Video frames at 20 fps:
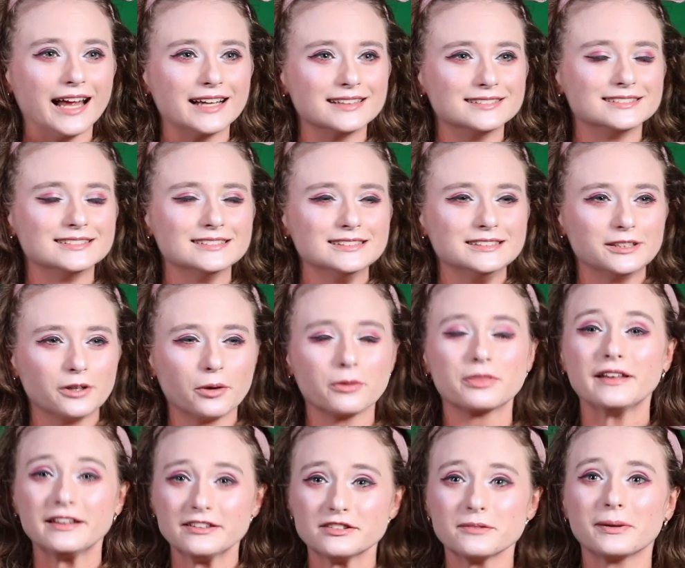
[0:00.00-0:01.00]
And, you know,
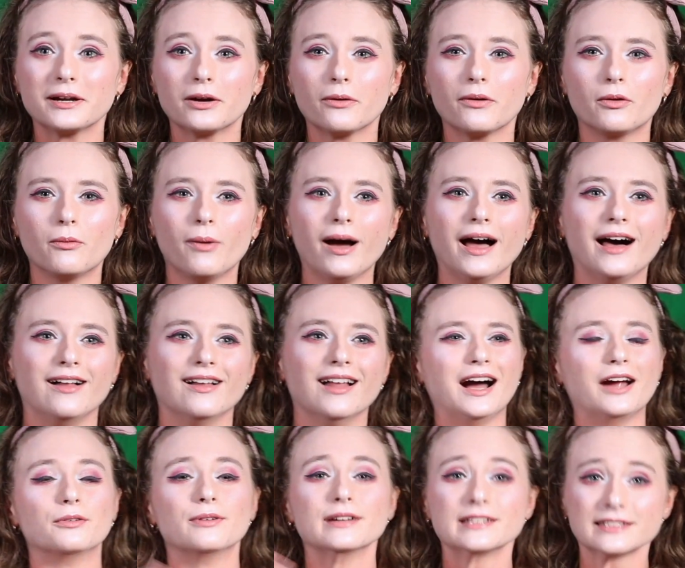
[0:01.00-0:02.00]
things have been going well.
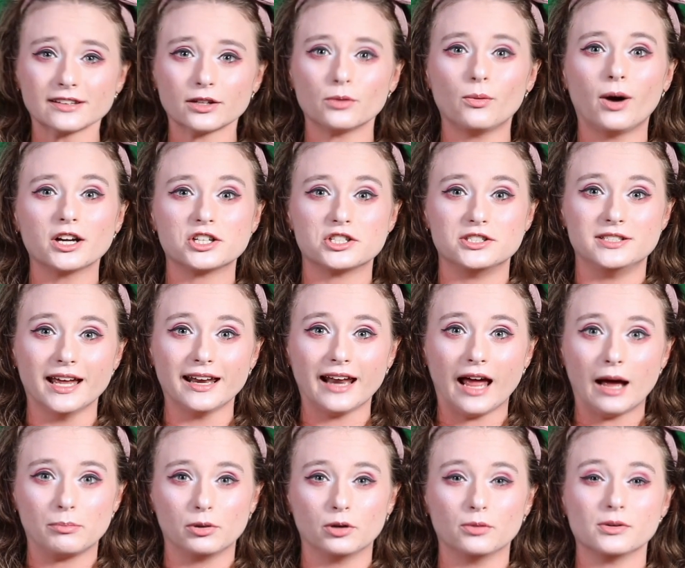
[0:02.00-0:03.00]
I recently watched Dead
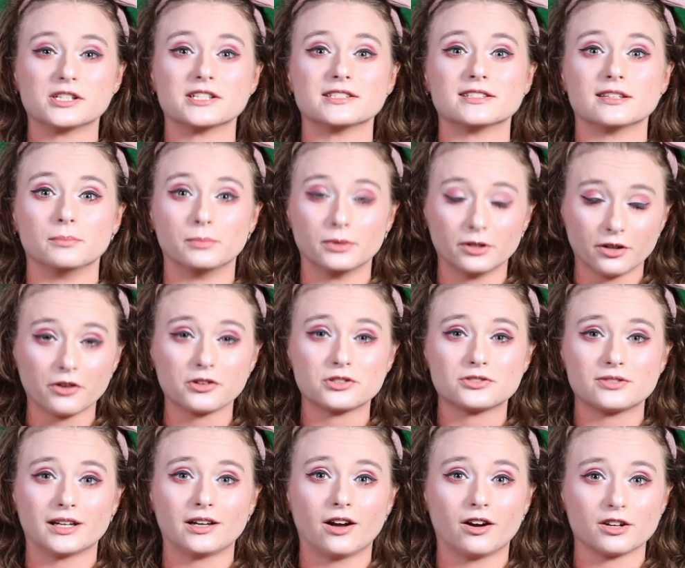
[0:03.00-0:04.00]
Apple, which is the Bungo
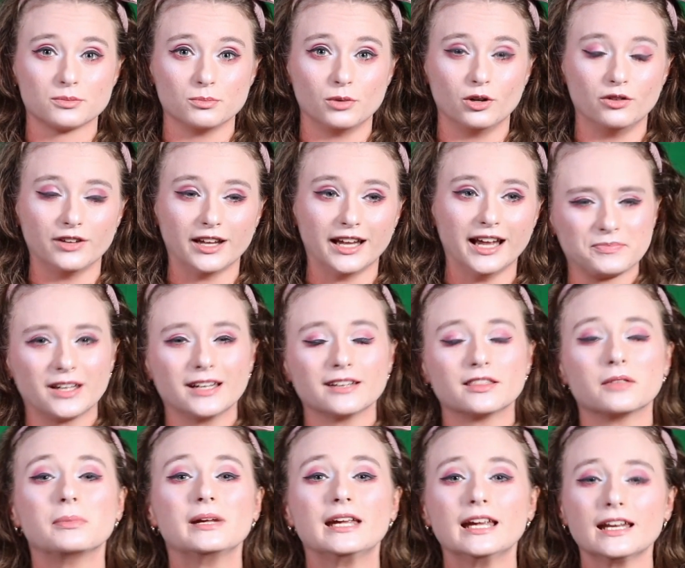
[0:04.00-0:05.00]
Stray Dogs movie. And at
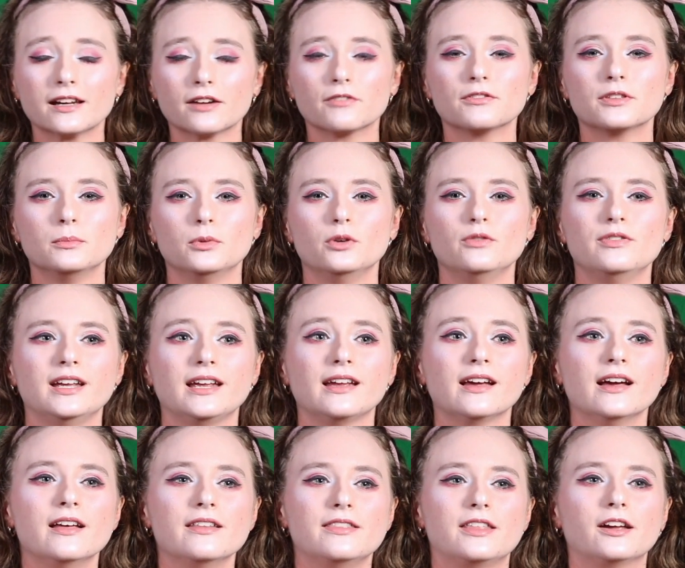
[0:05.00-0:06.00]
the beginning of the movie,
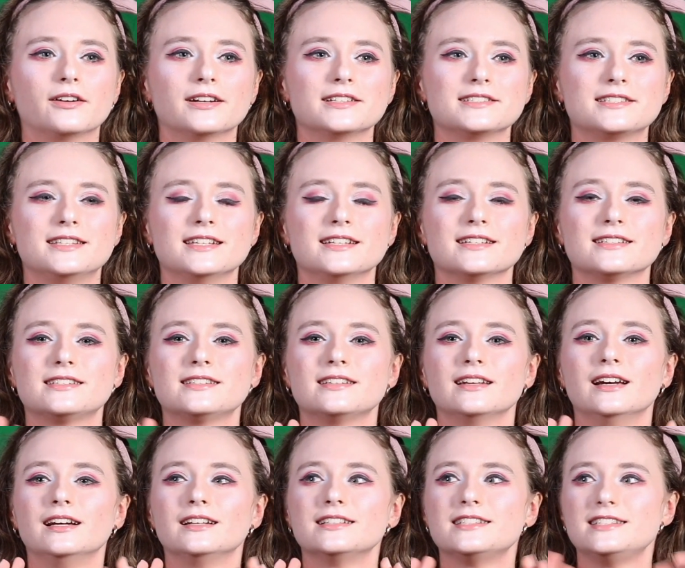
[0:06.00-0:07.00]
there is this
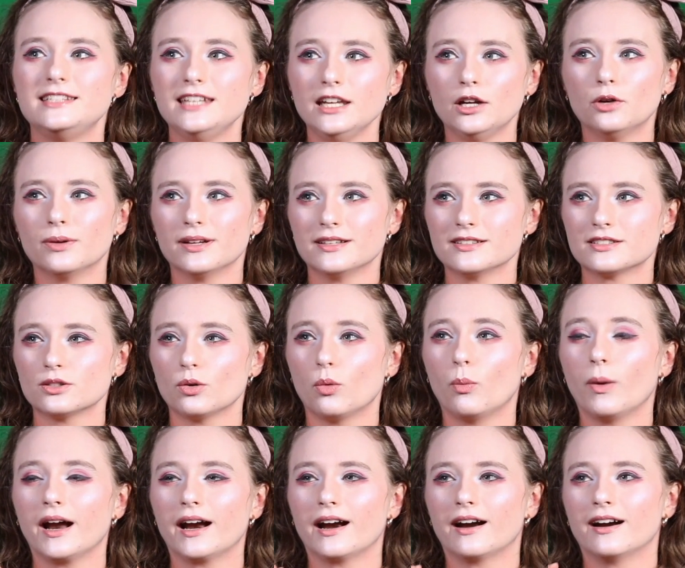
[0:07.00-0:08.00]
sequence
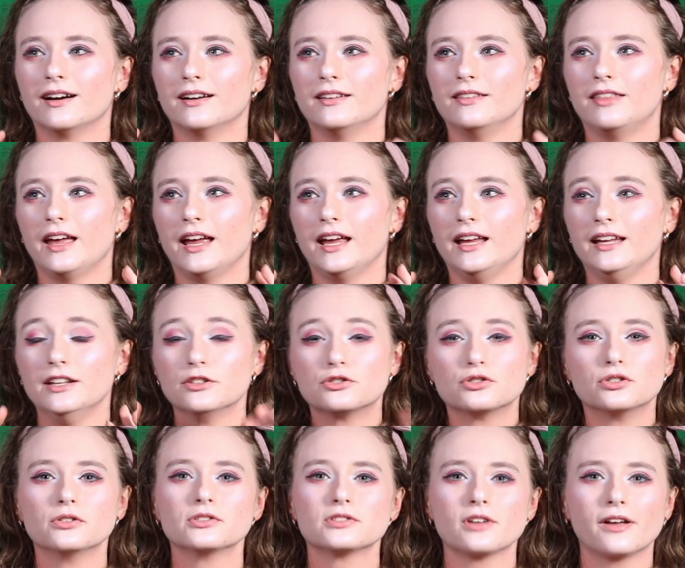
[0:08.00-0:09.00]
where they
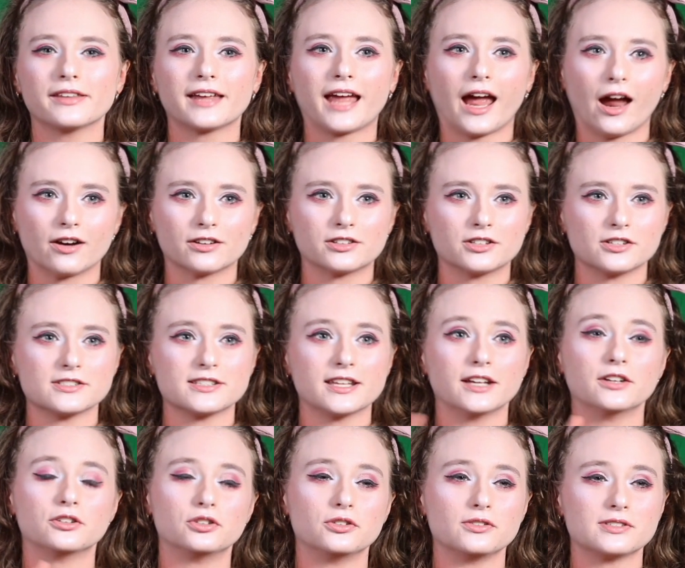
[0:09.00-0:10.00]
introduce all the characters,
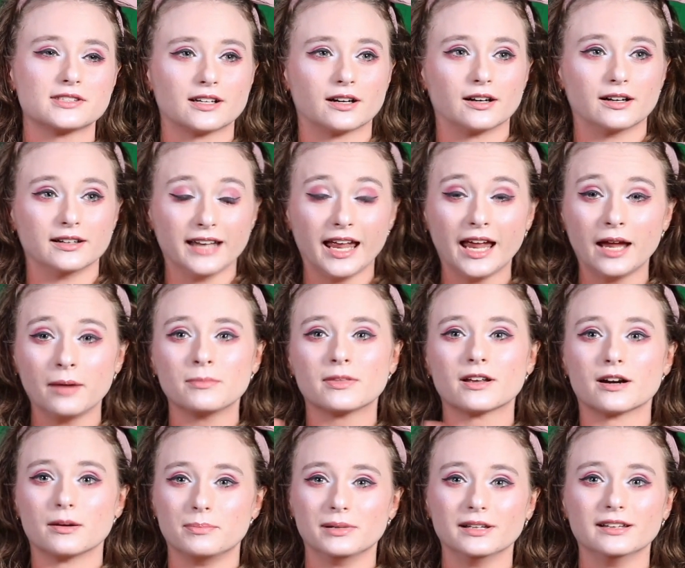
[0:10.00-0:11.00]
they introduce their name,
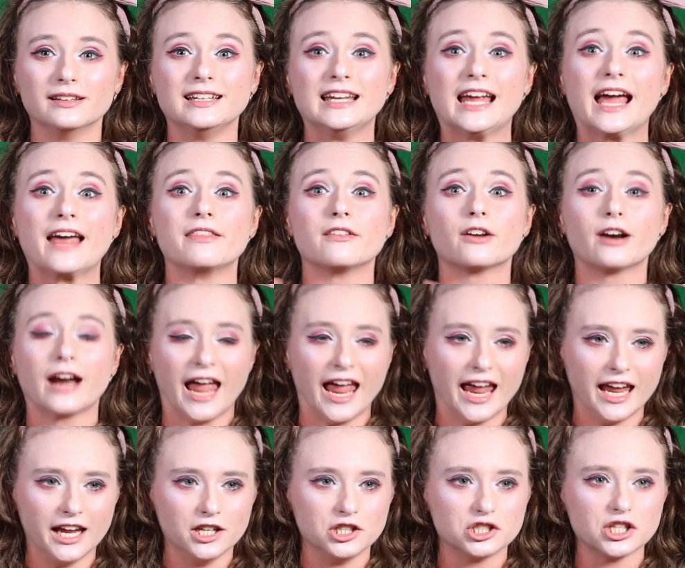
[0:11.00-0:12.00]
their ability, and their
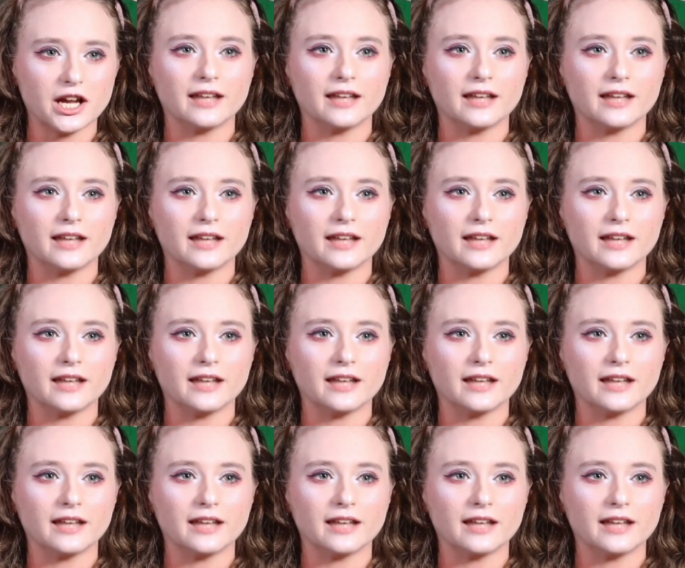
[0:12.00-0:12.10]
age.